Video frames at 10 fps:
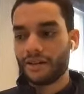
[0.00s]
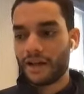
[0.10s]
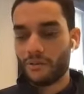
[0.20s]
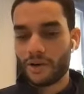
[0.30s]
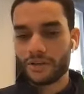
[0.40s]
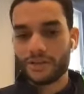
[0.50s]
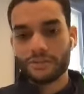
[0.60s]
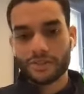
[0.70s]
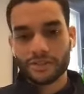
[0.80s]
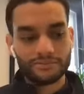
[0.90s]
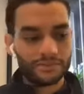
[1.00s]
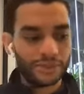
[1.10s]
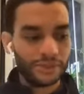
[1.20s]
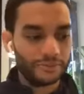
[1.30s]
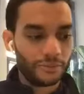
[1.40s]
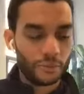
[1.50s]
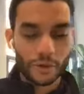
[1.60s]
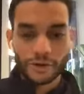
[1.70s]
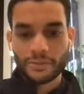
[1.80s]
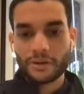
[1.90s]
I want them to,
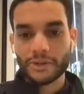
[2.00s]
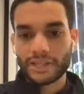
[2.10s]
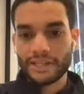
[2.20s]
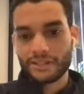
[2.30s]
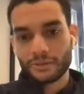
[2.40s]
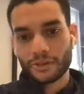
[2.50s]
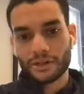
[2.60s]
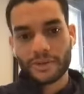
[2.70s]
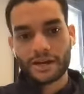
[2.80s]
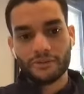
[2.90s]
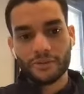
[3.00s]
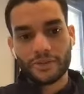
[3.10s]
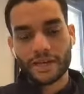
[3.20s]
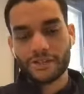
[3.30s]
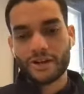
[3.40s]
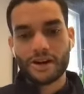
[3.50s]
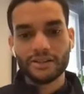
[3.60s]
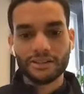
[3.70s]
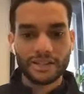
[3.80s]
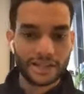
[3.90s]
worry about what they need to worry about with HR
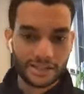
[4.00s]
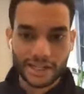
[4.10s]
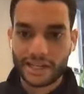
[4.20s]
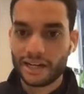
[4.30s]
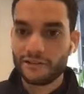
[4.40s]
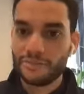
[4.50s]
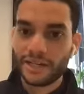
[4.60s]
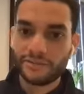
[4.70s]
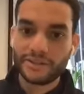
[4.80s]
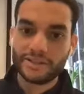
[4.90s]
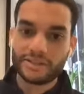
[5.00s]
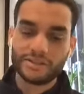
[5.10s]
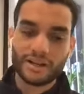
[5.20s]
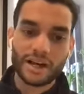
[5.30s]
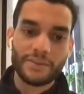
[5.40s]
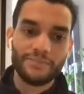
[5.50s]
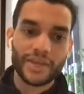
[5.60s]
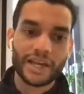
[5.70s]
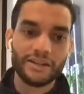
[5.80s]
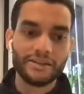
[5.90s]
and let us take care of benefits.
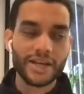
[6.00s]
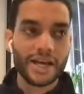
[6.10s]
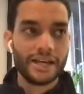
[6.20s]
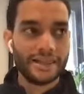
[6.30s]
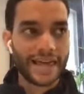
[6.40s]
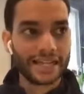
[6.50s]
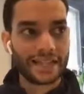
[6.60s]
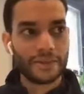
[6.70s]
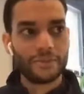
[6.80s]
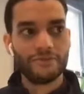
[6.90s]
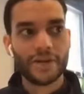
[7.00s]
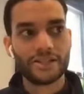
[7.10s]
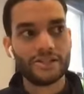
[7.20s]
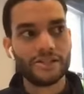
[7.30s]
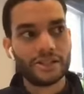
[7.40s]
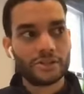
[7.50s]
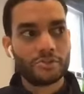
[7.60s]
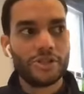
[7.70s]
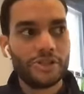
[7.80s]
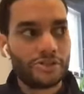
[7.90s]
And that type of messaging is
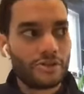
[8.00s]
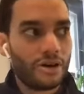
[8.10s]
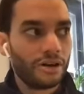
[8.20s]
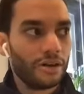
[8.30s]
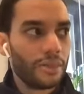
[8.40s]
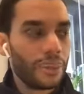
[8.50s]
pretty strong.